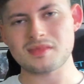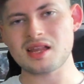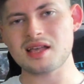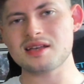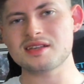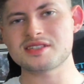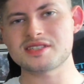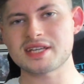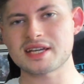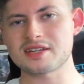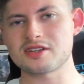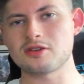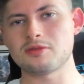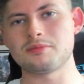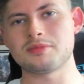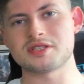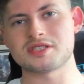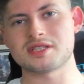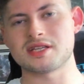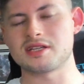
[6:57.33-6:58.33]
Segadon,
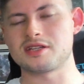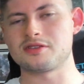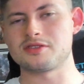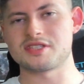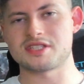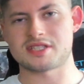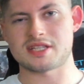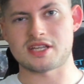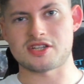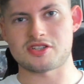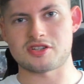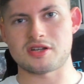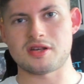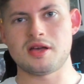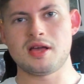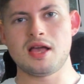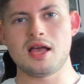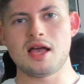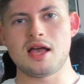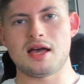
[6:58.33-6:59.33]
Bastiladons, etc.
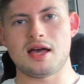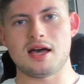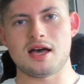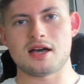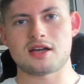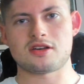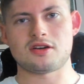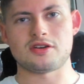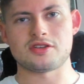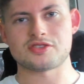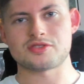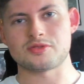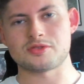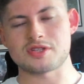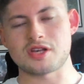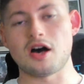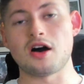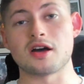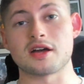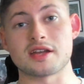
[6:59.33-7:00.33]
Carnosaurs
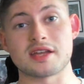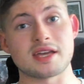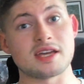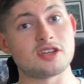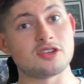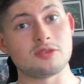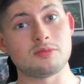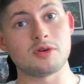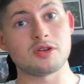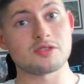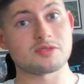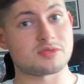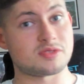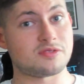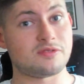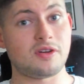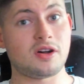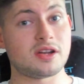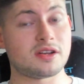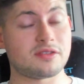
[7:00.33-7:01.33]
aren't going to get new models. It's
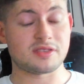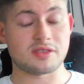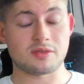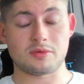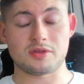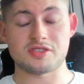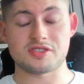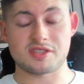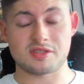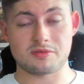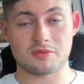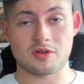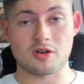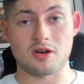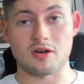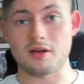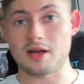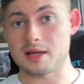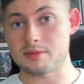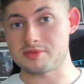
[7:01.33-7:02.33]
fine. the ones that we've got
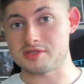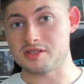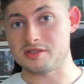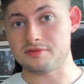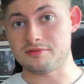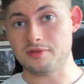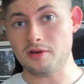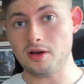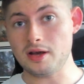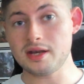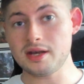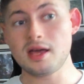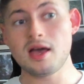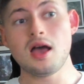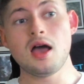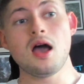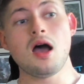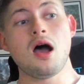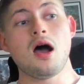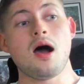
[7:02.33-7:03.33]
are absolutely fine.
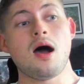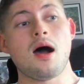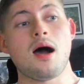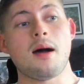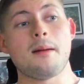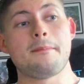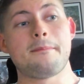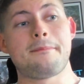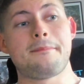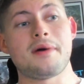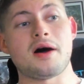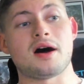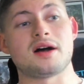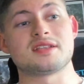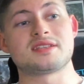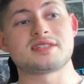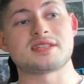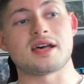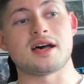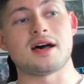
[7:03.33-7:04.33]

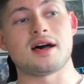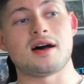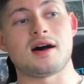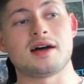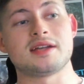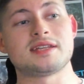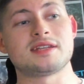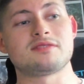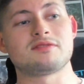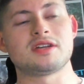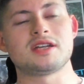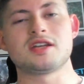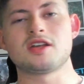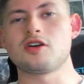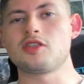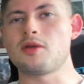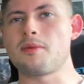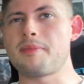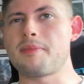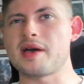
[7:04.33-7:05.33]
But I didn't really know
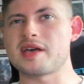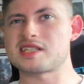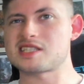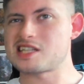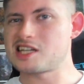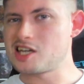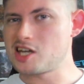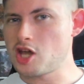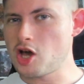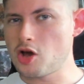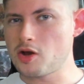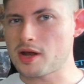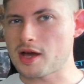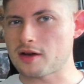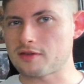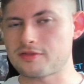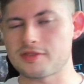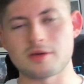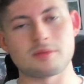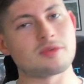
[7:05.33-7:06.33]
the best loadout
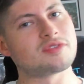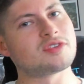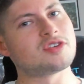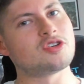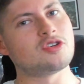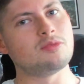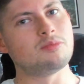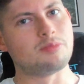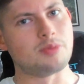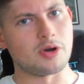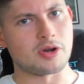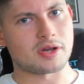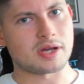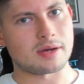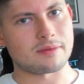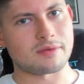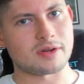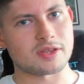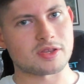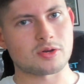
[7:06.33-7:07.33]
for them with a new book
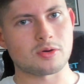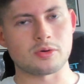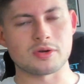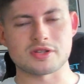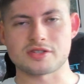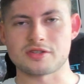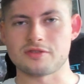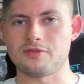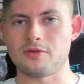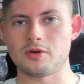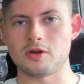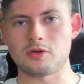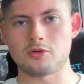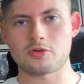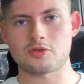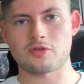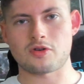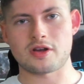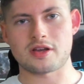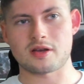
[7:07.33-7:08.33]
coming around the corner. So I thought Lord
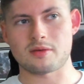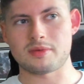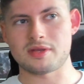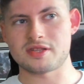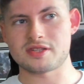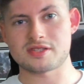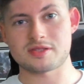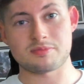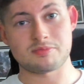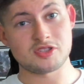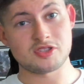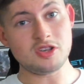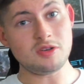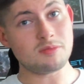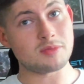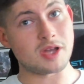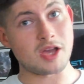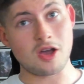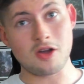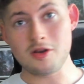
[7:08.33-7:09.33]
Craig, I mean, there's
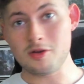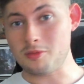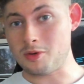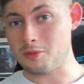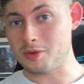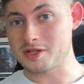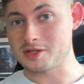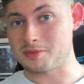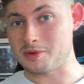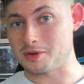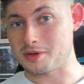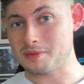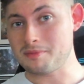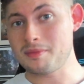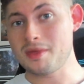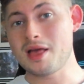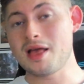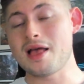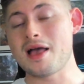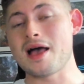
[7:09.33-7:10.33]
presumably only one way to build him.
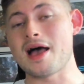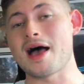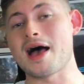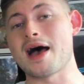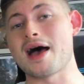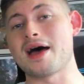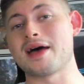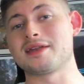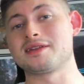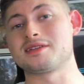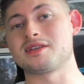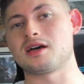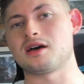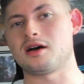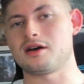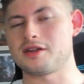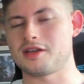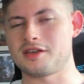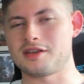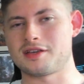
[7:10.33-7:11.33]
And
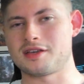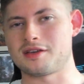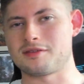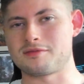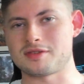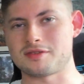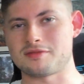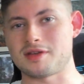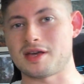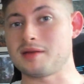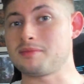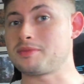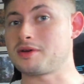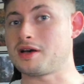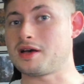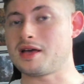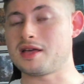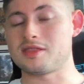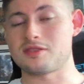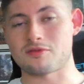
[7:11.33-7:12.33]
I know you can give him different head,
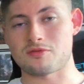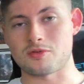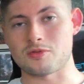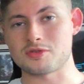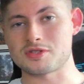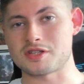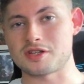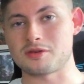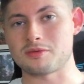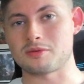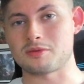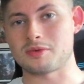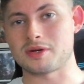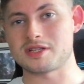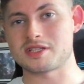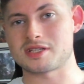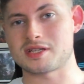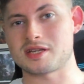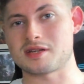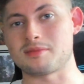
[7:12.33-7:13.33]
but in the rules, only one way
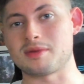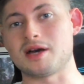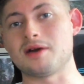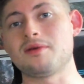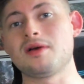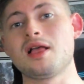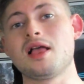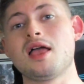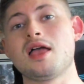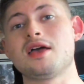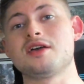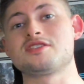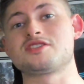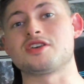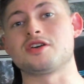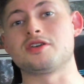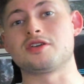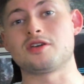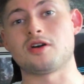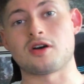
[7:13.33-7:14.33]
to kit him out. So
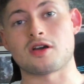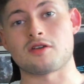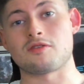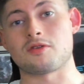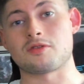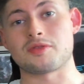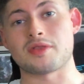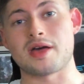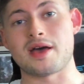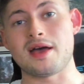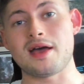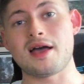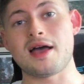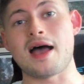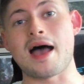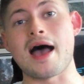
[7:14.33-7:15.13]
you can't go wrong there.